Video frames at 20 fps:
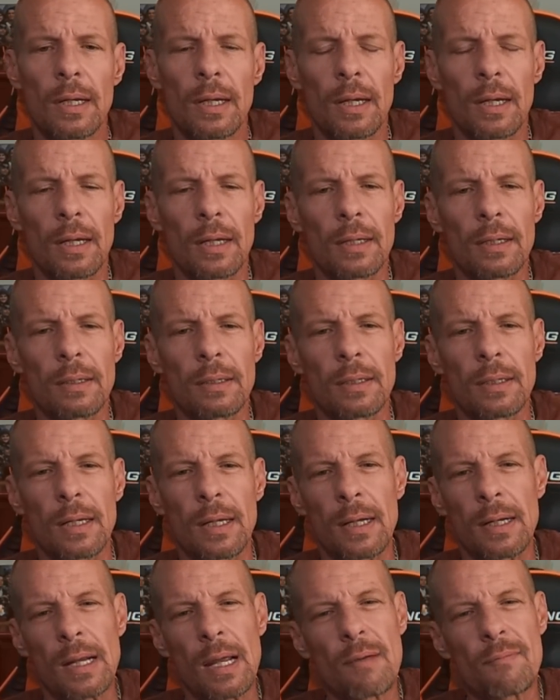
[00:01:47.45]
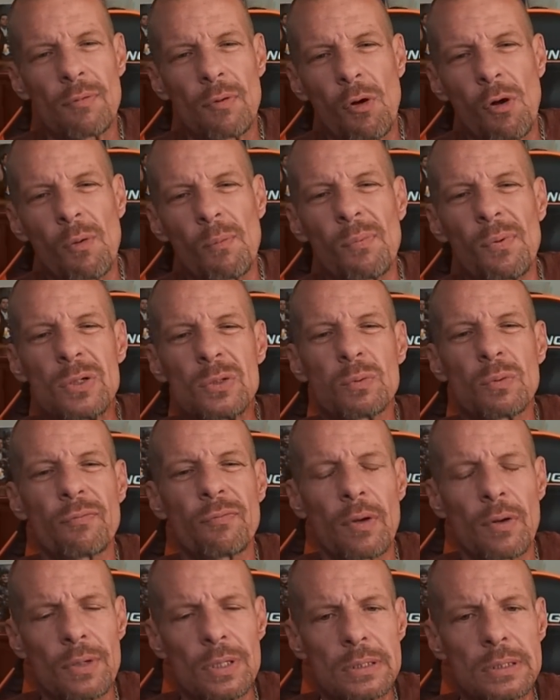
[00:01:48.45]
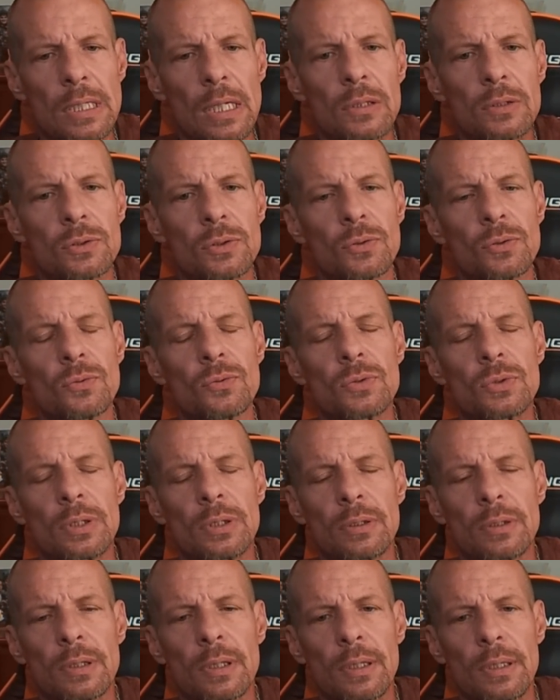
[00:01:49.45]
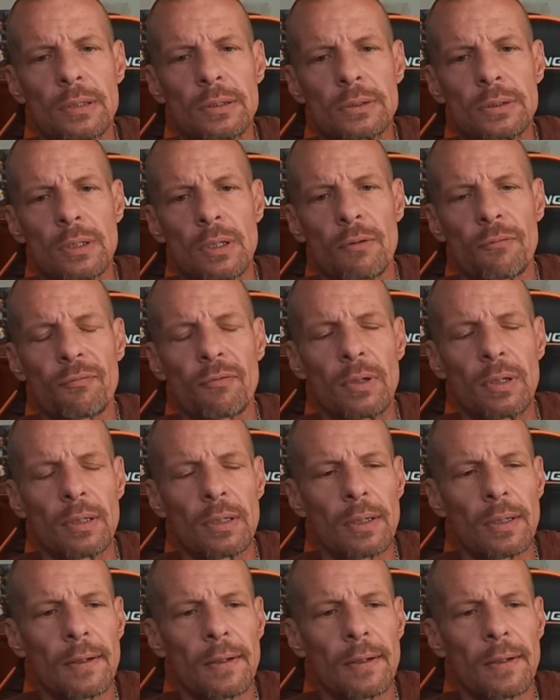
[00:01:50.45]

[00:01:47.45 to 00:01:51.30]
and having homeboys with various tattoos and stuff, and